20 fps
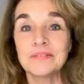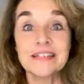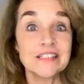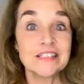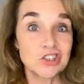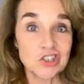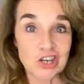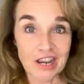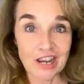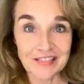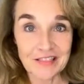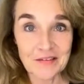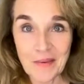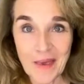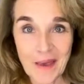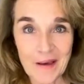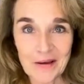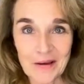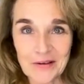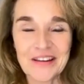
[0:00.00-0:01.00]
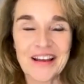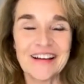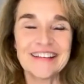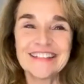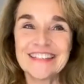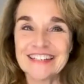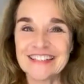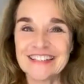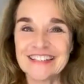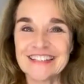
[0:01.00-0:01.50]
Please check them out
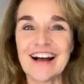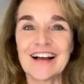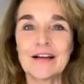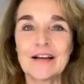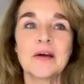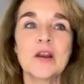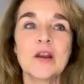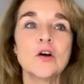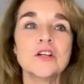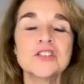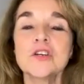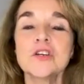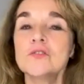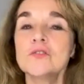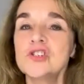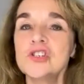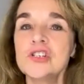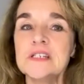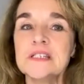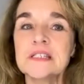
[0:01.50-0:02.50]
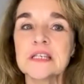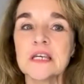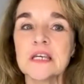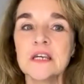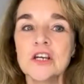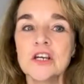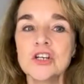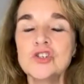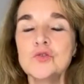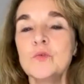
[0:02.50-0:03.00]
on TikTok. But also
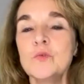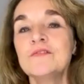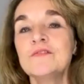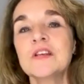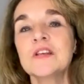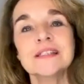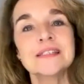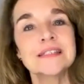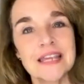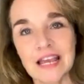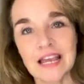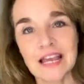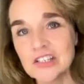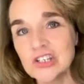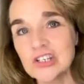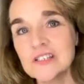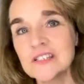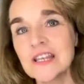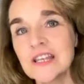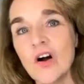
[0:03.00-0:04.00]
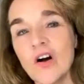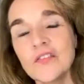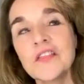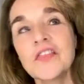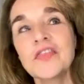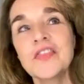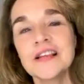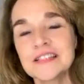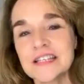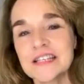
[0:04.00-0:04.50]
we've done sketches, and all
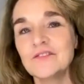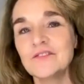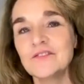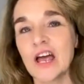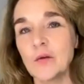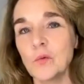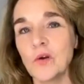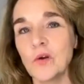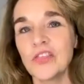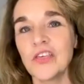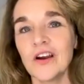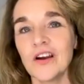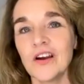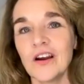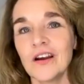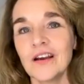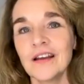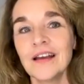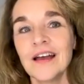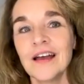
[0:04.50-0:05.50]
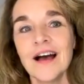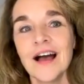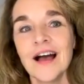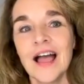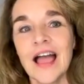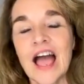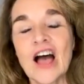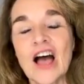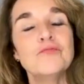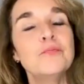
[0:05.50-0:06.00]
the things I've done with her
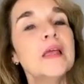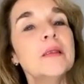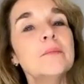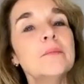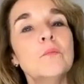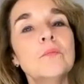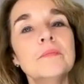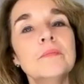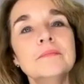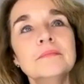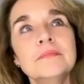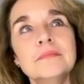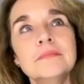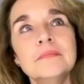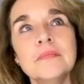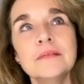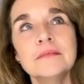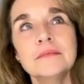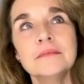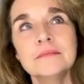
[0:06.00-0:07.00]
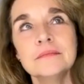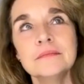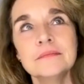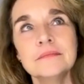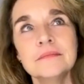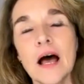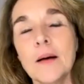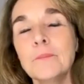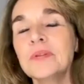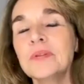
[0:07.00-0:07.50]
have been
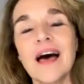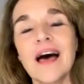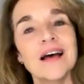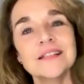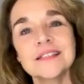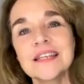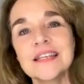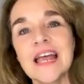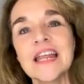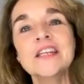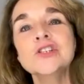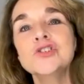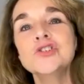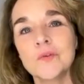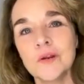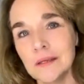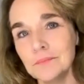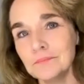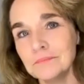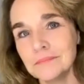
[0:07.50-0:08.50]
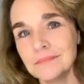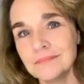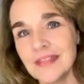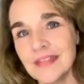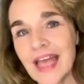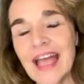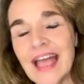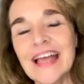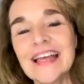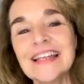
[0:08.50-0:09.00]
a blast and a dream.
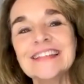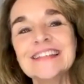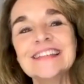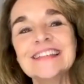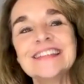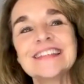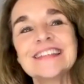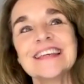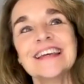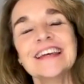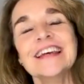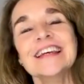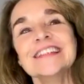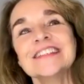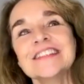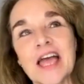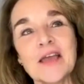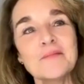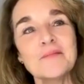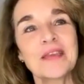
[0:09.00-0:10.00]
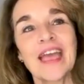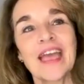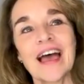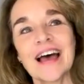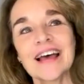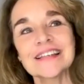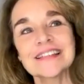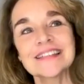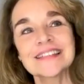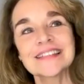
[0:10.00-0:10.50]
And
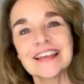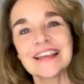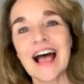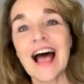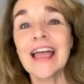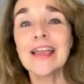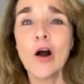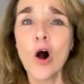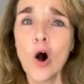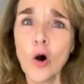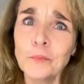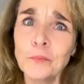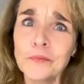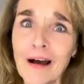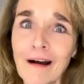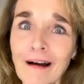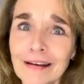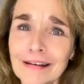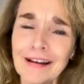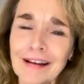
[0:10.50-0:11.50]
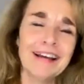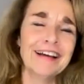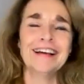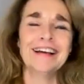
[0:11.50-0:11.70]
typecast, I hope not.